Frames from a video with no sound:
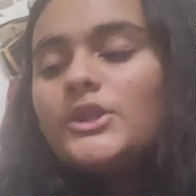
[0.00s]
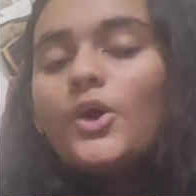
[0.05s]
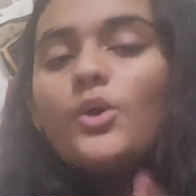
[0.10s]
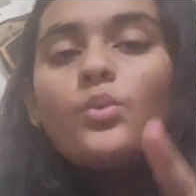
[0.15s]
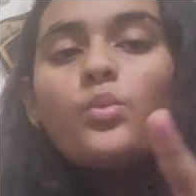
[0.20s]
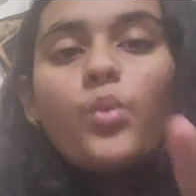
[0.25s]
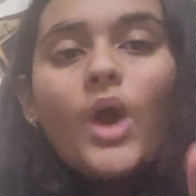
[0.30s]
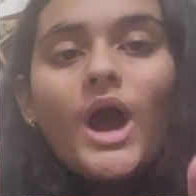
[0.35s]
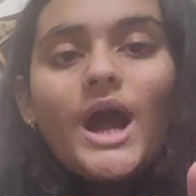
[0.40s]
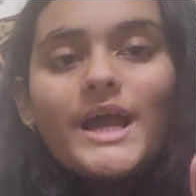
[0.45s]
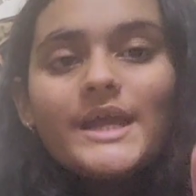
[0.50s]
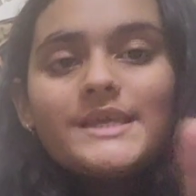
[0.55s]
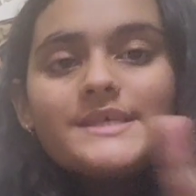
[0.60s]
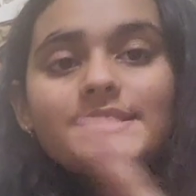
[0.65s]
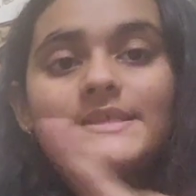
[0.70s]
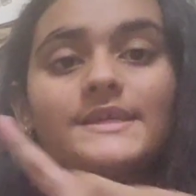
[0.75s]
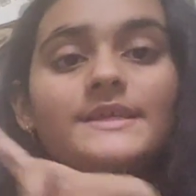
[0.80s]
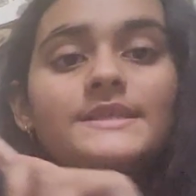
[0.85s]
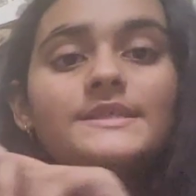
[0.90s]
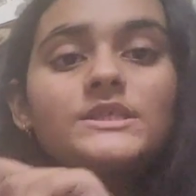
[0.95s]
Now
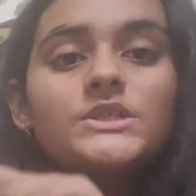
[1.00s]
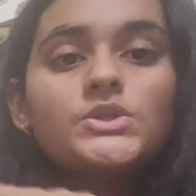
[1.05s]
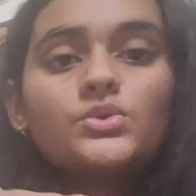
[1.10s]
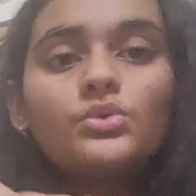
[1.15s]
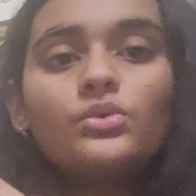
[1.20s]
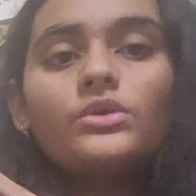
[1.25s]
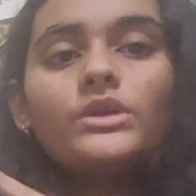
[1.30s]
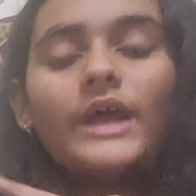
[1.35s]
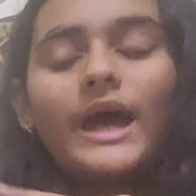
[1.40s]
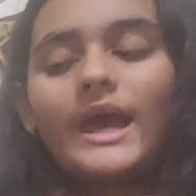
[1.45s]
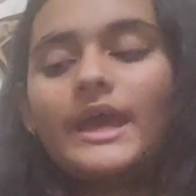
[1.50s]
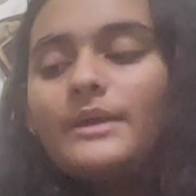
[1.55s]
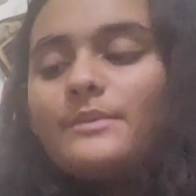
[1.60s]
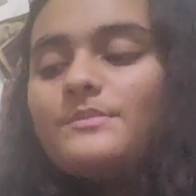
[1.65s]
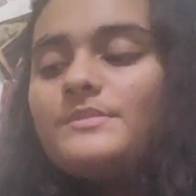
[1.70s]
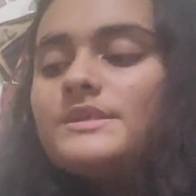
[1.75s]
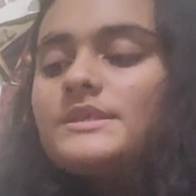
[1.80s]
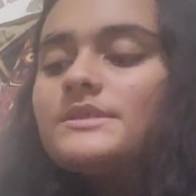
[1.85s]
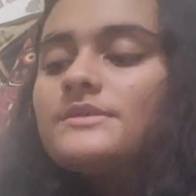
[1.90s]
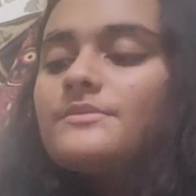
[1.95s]
wise is 2
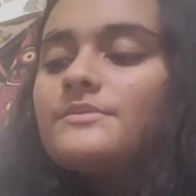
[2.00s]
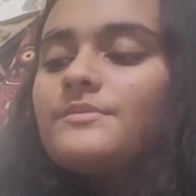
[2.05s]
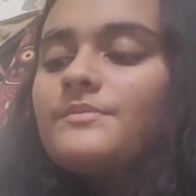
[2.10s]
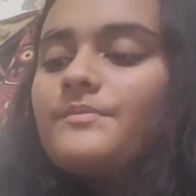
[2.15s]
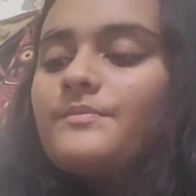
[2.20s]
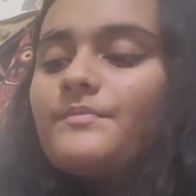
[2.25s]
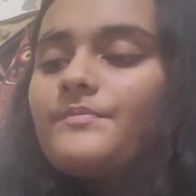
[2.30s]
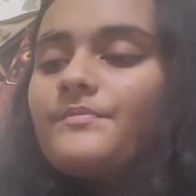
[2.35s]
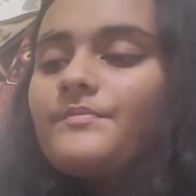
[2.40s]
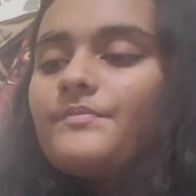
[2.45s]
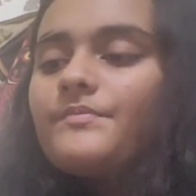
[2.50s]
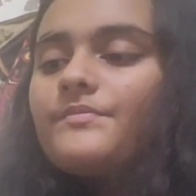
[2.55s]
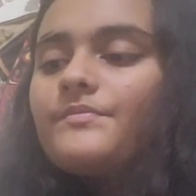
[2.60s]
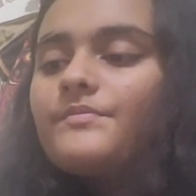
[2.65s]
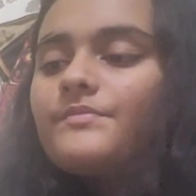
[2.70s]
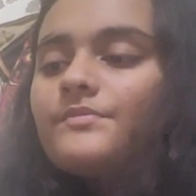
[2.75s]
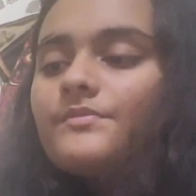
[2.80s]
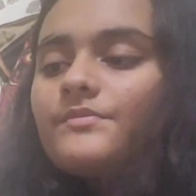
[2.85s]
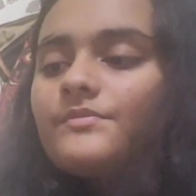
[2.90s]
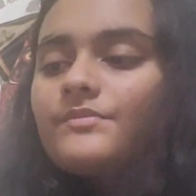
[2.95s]
times.
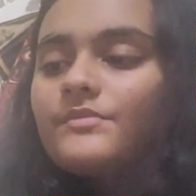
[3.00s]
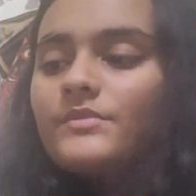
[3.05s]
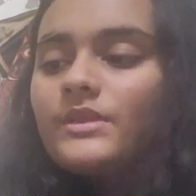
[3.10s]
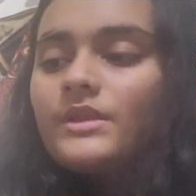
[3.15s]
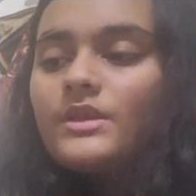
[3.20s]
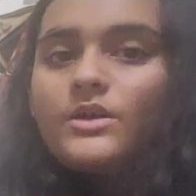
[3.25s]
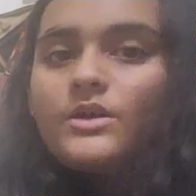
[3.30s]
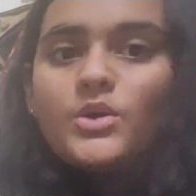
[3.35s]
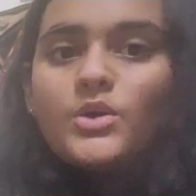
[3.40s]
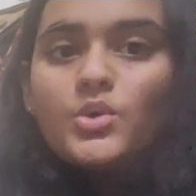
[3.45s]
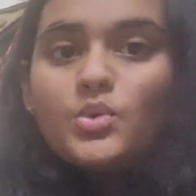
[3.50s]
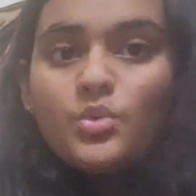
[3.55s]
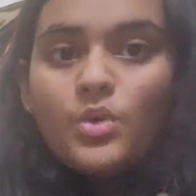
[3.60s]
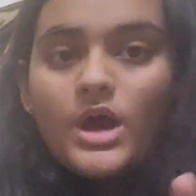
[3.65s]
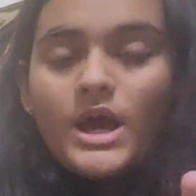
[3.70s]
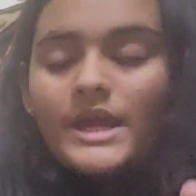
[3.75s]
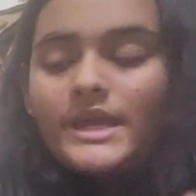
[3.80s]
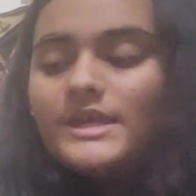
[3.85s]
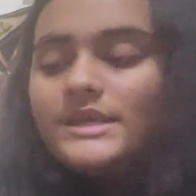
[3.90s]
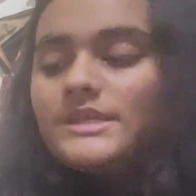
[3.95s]

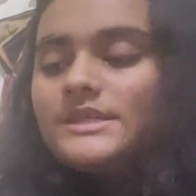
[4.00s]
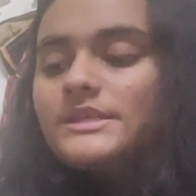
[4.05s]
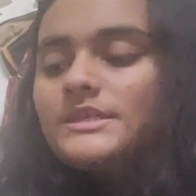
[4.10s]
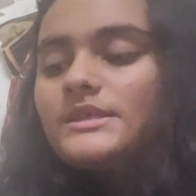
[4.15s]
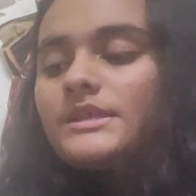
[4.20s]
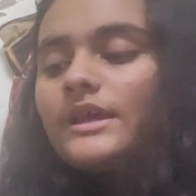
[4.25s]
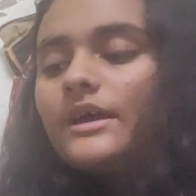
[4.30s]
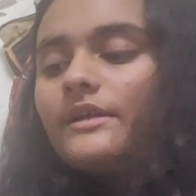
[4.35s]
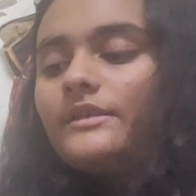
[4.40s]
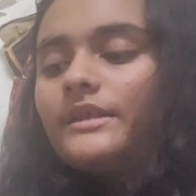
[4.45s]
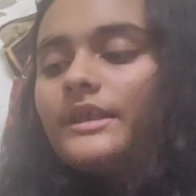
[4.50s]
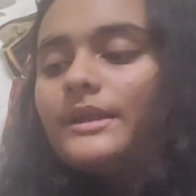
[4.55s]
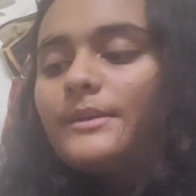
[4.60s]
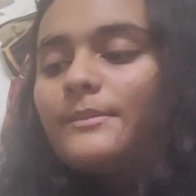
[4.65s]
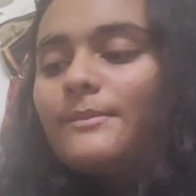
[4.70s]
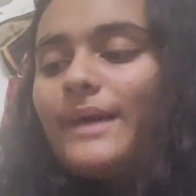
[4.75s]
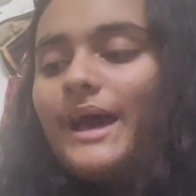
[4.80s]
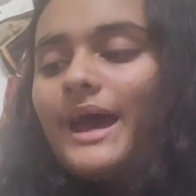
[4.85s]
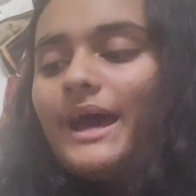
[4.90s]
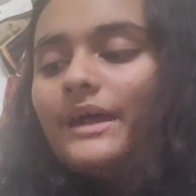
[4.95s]
Wise, and
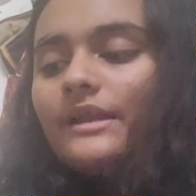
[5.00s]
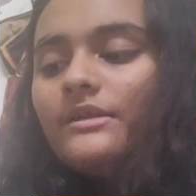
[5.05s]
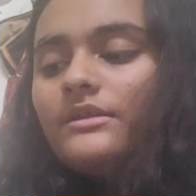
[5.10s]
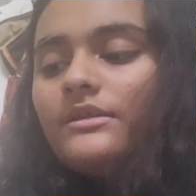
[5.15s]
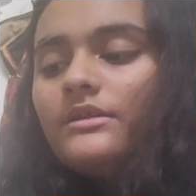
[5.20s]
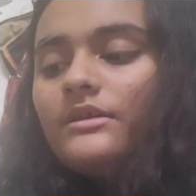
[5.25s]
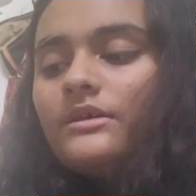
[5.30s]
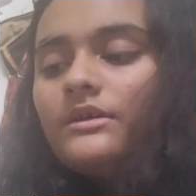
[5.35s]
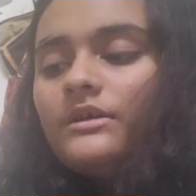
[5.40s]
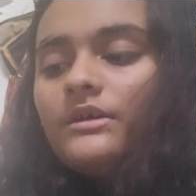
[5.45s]
then man.